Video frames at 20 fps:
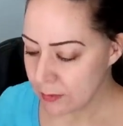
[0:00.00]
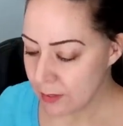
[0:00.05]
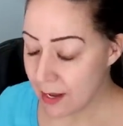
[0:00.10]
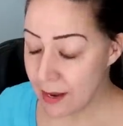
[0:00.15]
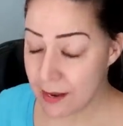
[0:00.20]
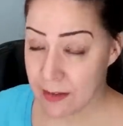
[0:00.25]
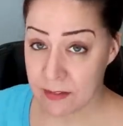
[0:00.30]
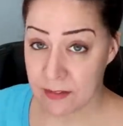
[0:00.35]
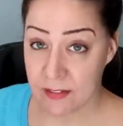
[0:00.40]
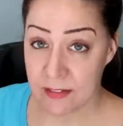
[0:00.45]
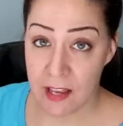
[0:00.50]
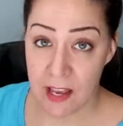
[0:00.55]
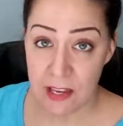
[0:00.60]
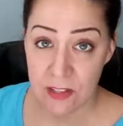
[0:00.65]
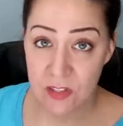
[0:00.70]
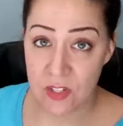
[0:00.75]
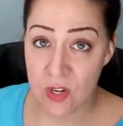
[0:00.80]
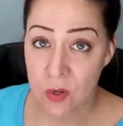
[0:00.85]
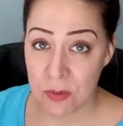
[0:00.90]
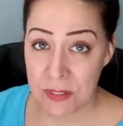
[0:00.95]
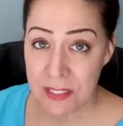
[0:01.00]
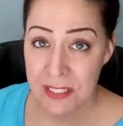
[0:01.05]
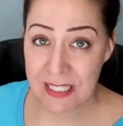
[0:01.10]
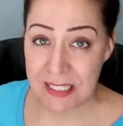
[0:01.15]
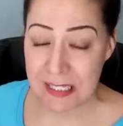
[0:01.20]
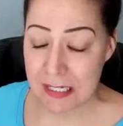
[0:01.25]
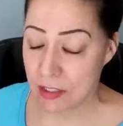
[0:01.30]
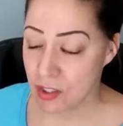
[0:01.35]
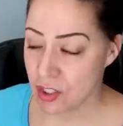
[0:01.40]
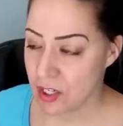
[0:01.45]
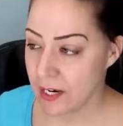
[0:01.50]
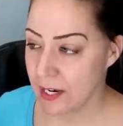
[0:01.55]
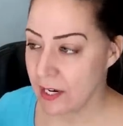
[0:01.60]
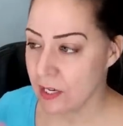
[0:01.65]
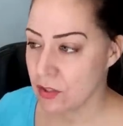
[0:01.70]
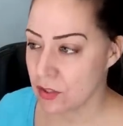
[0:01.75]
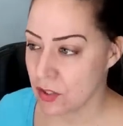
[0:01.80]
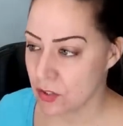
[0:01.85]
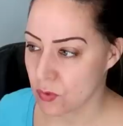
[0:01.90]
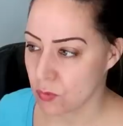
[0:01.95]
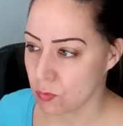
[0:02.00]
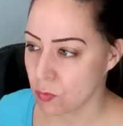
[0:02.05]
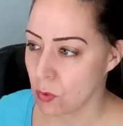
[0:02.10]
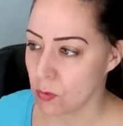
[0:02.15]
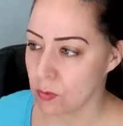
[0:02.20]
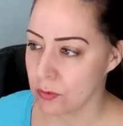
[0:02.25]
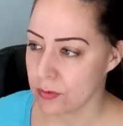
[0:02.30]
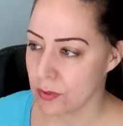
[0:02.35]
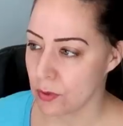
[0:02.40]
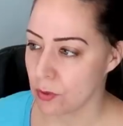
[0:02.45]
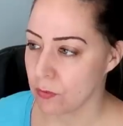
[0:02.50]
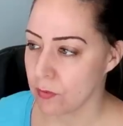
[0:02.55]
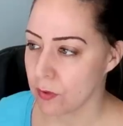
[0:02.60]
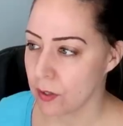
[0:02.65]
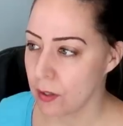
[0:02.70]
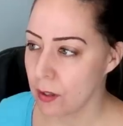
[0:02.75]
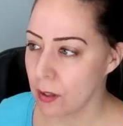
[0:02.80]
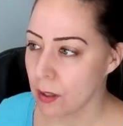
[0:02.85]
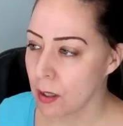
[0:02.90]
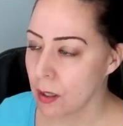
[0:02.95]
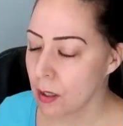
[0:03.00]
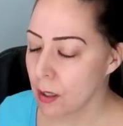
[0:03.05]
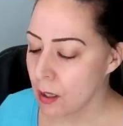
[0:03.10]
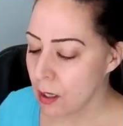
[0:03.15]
has has no stitching and just rolls over,